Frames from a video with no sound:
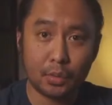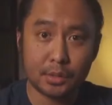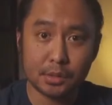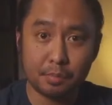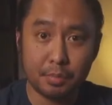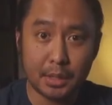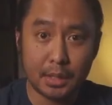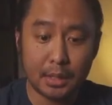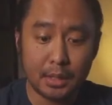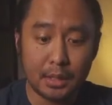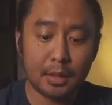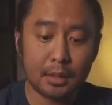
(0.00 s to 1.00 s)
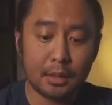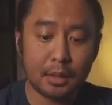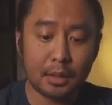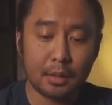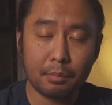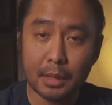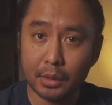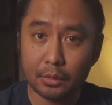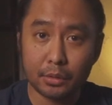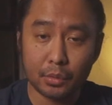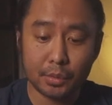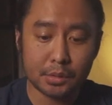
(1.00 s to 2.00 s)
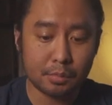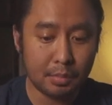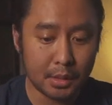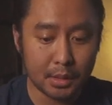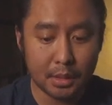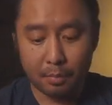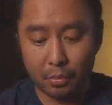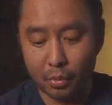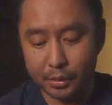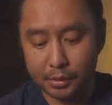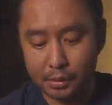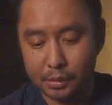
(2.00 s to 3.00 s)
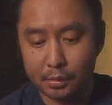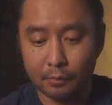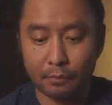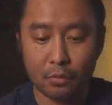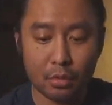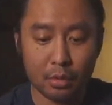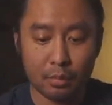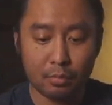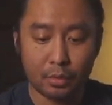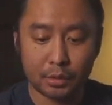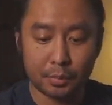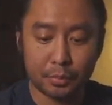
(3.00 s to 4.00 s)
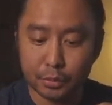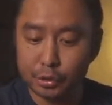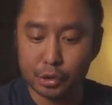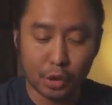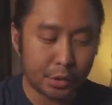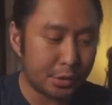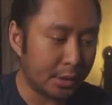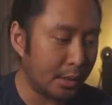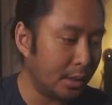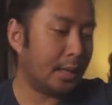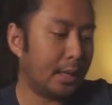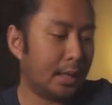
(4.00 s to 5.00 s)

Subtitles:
USB and a micro USB ports for multiple charging.